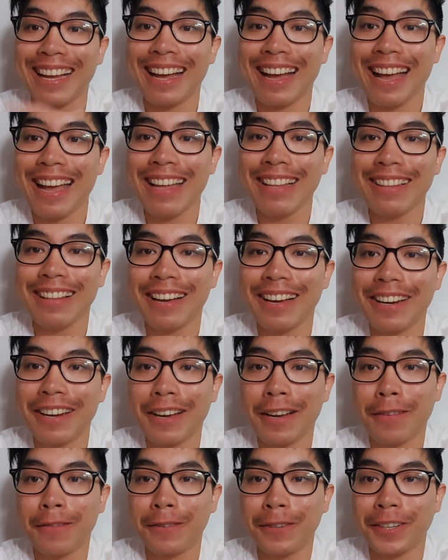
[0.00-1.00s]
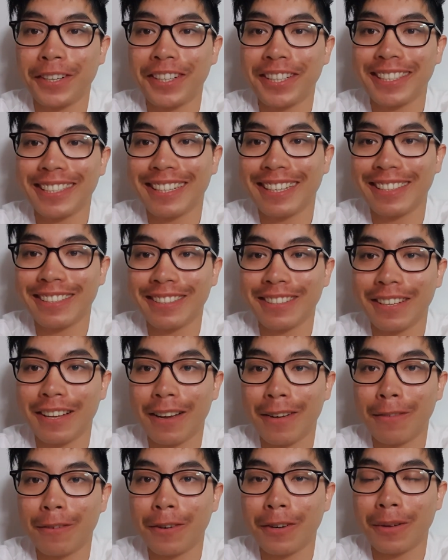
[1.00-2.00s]
Hey Lionheart folks, it's
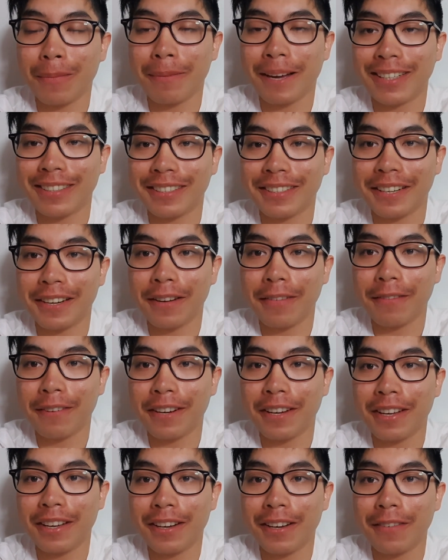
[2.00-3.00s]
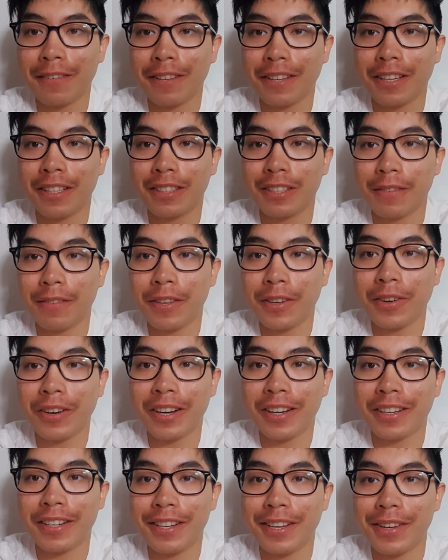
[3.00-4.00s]
Lev. Welcome back to another video. For those of you who
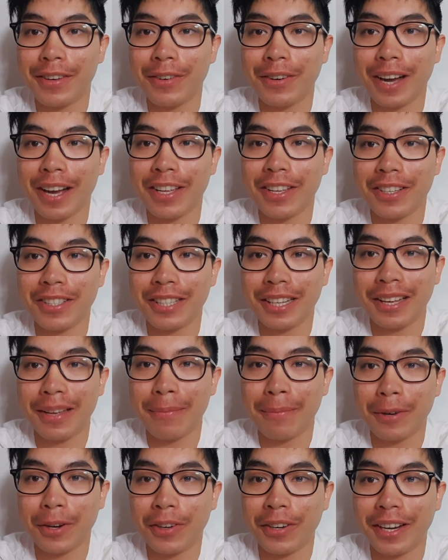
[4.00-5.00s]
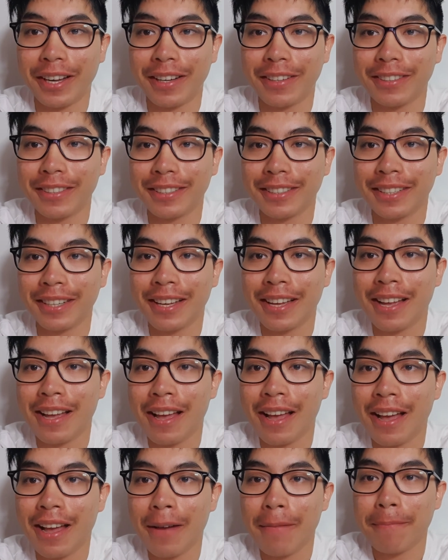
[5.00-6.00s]
are new, I use he and pronouns.
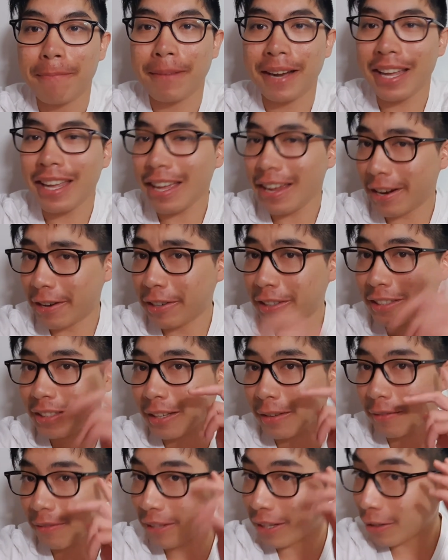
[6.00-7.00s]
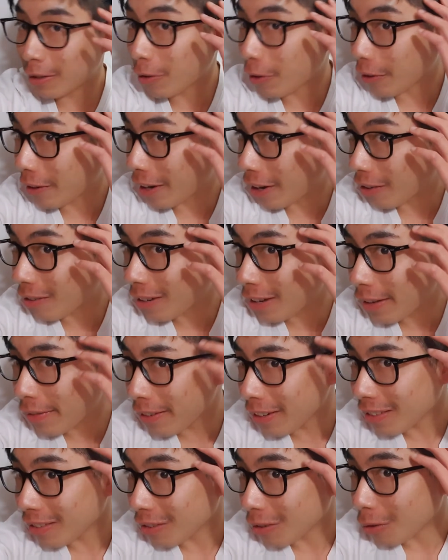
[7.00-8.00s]
My hair is definitely growing out, even
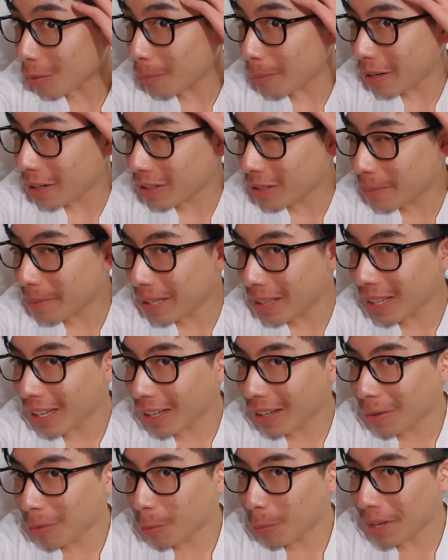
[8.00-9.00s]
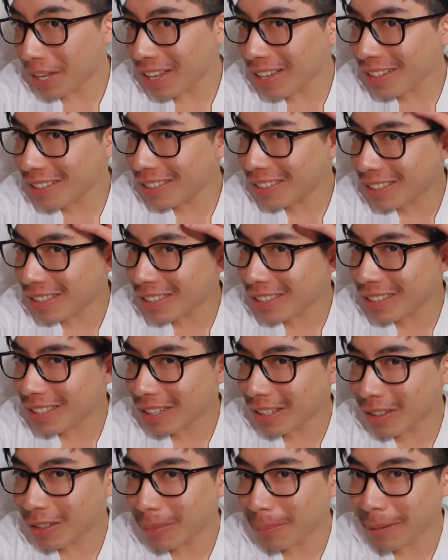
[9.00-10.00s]
a little bit. It's been like a week since I
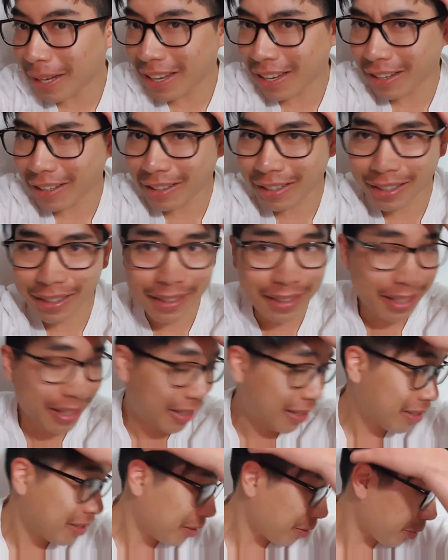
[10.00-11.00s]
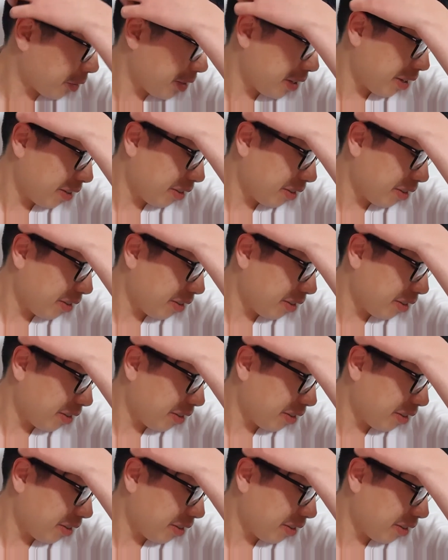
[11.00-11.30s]
got my hair cut, and it's growing out